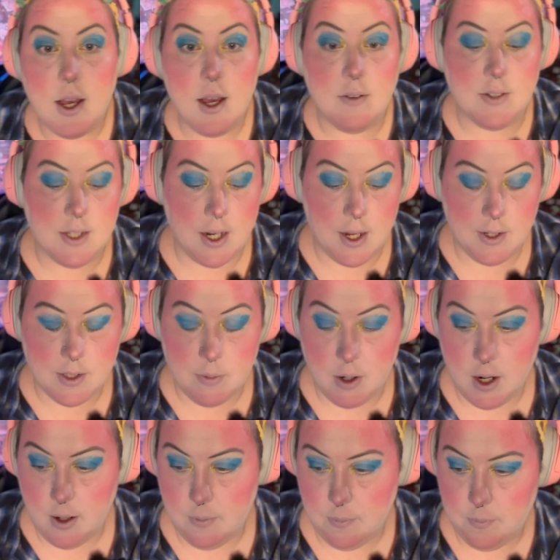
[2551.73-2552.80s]
I have setting
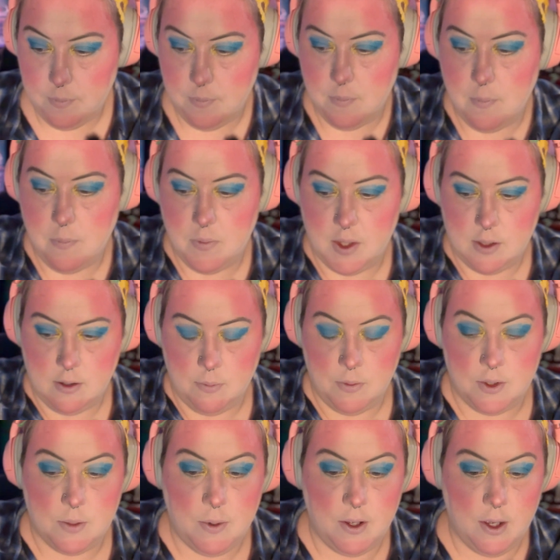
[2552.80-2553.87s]
spray.
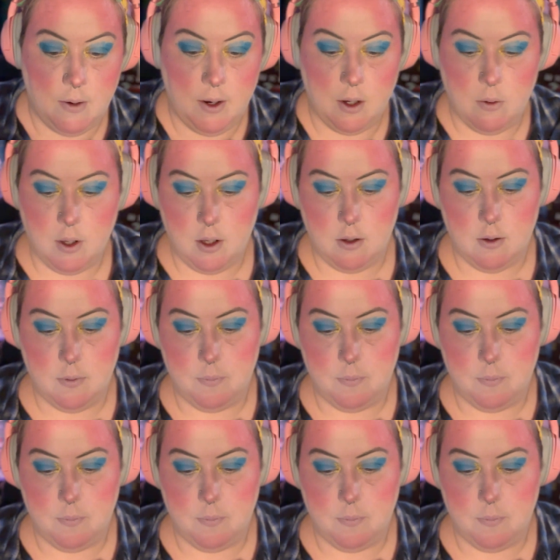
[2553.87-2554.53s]
Someone spray that right quick.